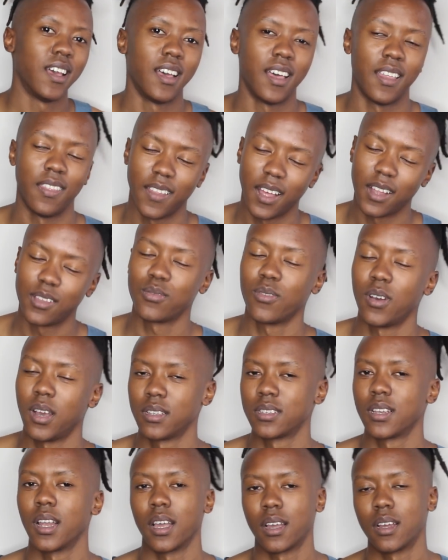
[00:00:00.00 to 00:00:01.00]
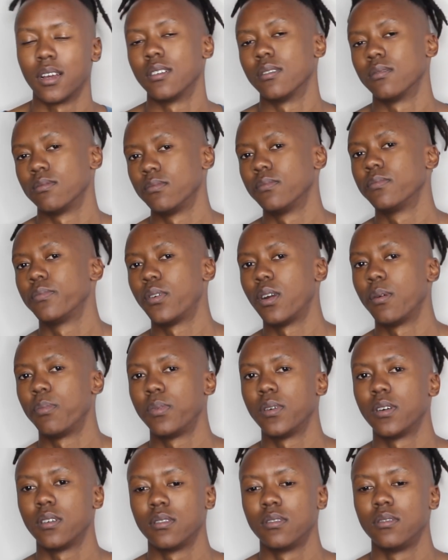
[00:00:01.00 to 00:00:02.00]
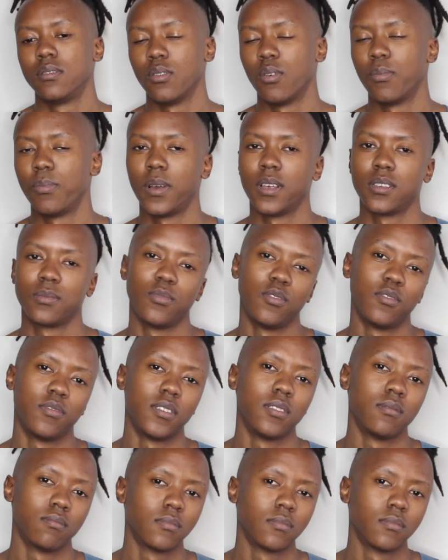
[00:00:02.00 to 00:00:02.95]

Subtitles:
and that's why it's like a proper dope ass movie.